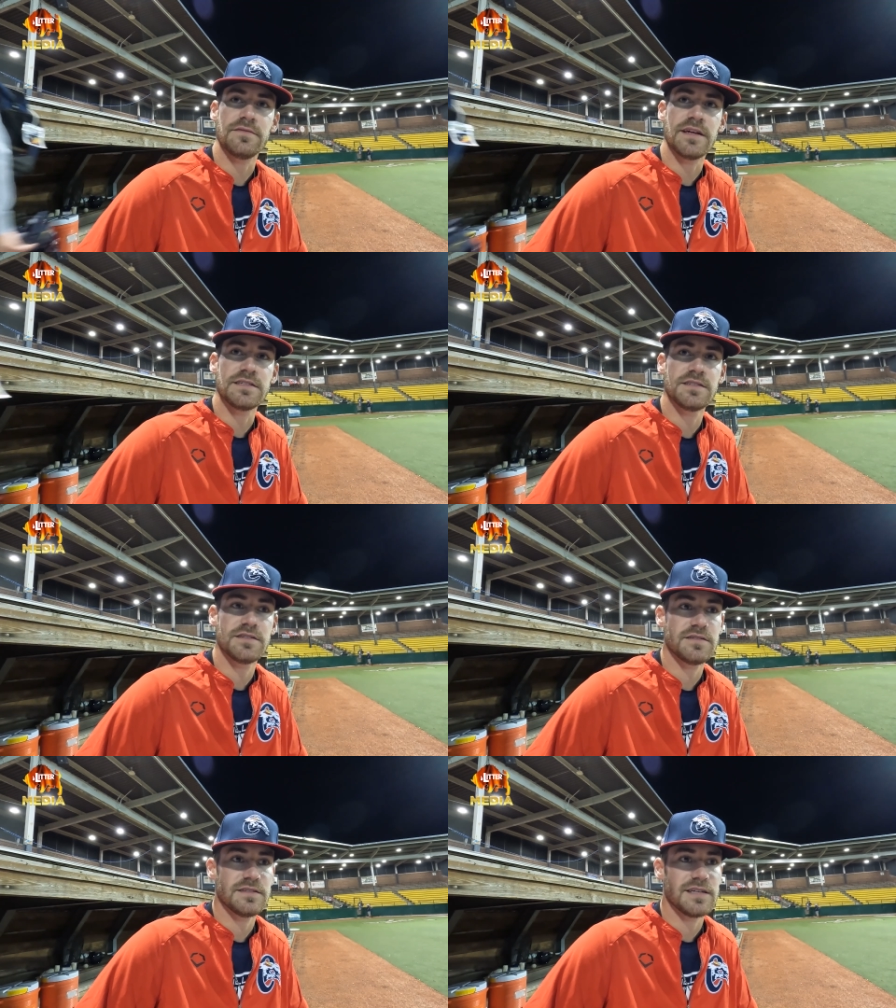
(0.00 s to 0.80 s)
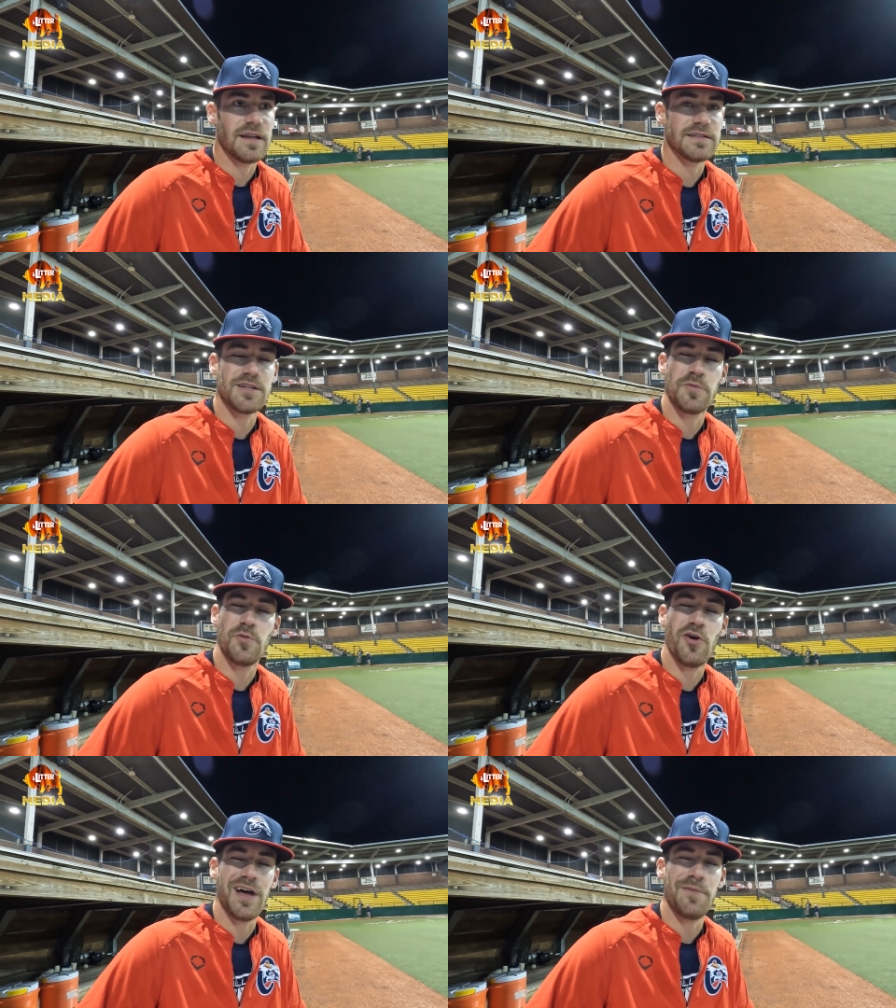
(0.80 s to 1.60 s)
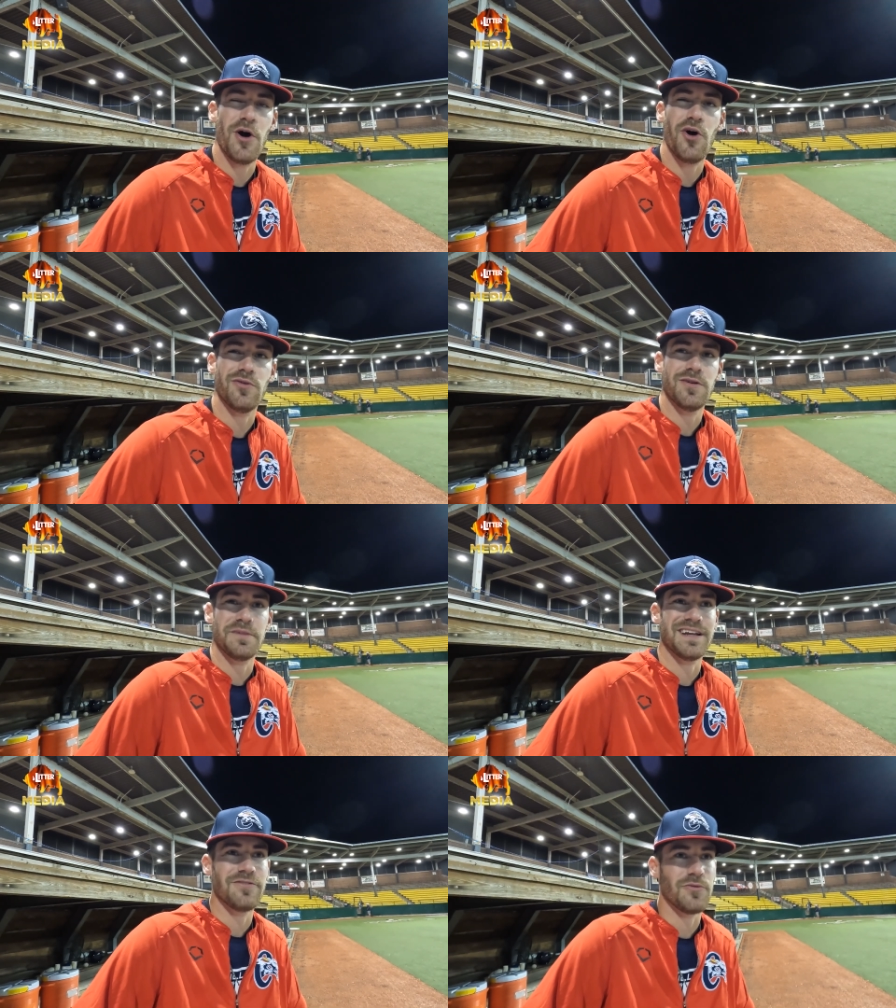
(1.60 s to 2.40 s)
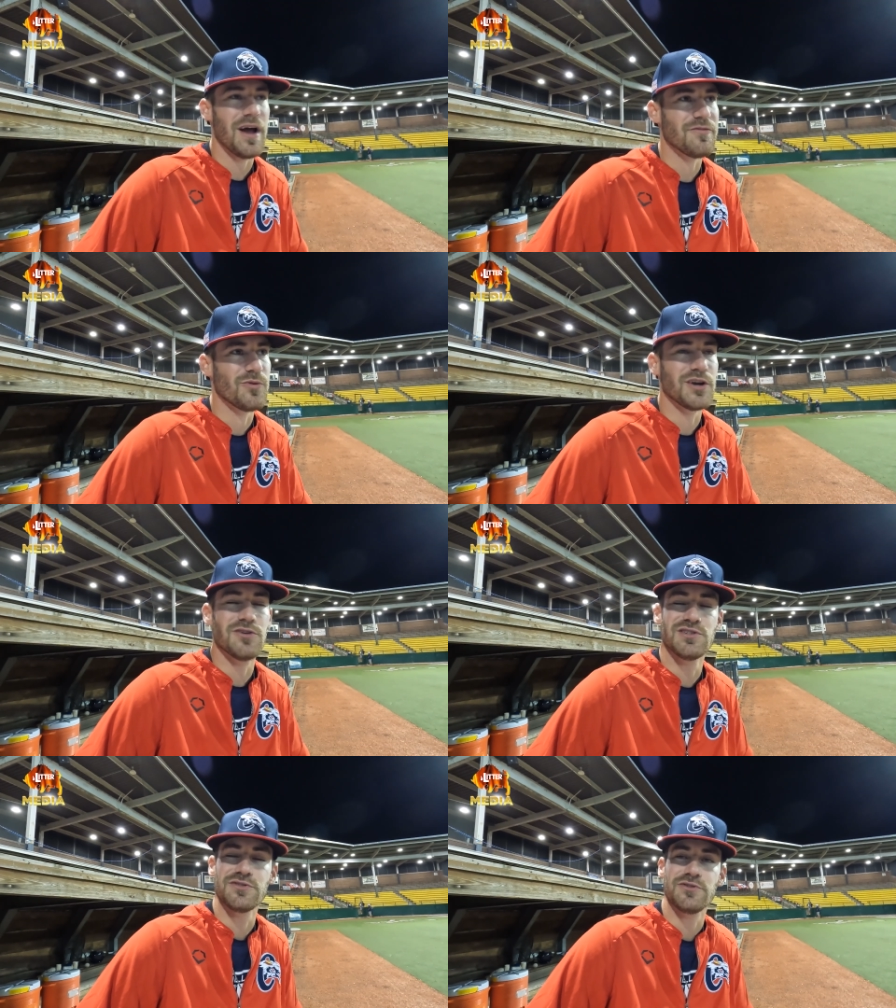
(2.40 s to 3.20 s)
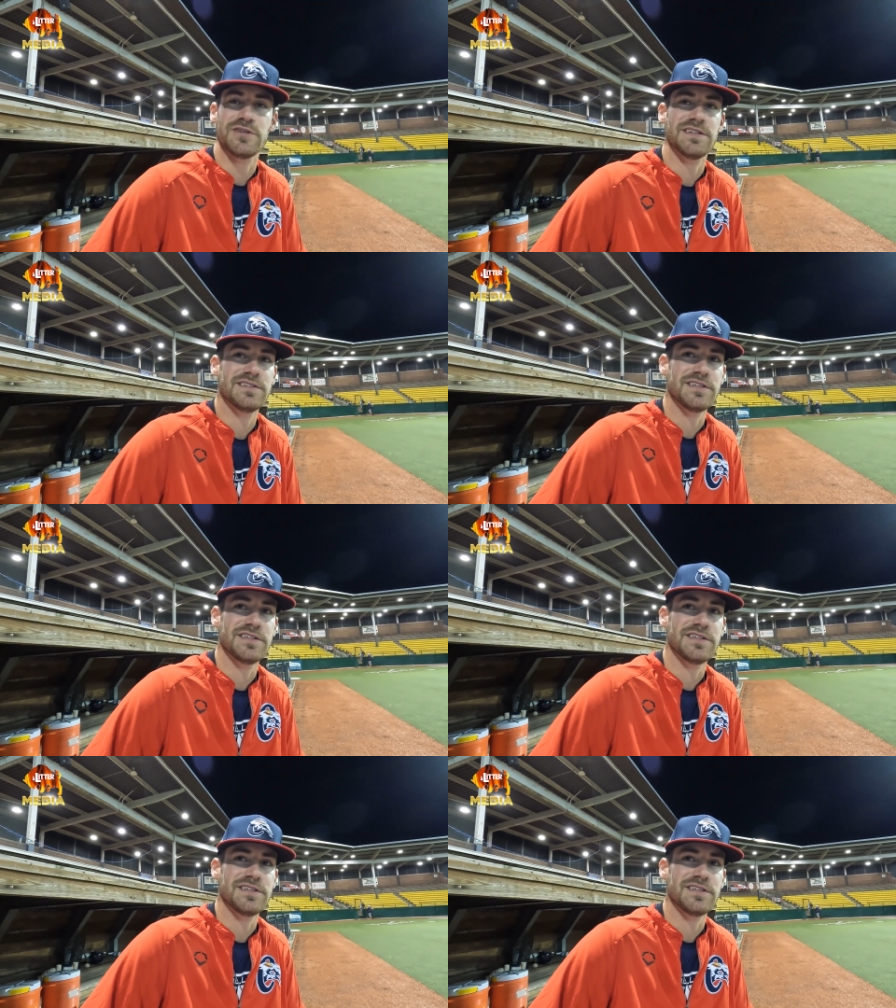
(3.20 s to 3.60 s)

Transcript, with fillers: And that's it's kind of the summer ball mo. I mean, everyone everyone goes through it.